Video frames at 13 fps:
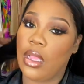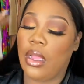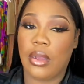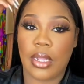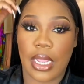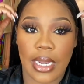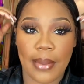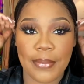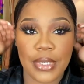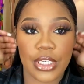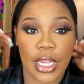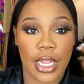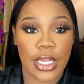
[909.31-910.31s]
Okay, let
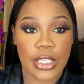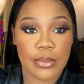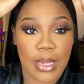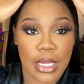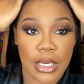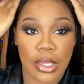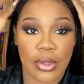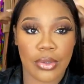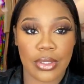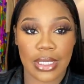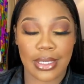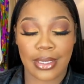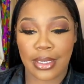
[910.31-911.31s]
me change my
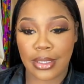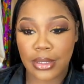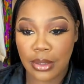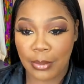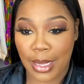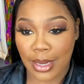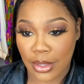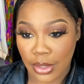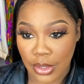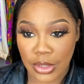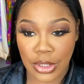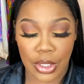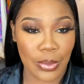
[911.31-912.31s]
clothes and get into my
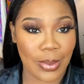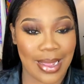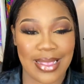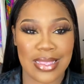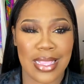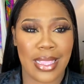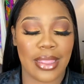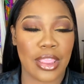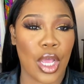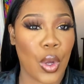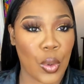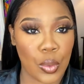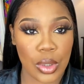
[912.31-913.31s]
look so you guys can get the
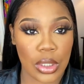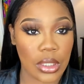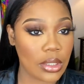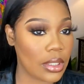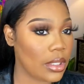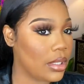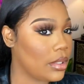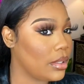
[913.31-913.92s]
whole look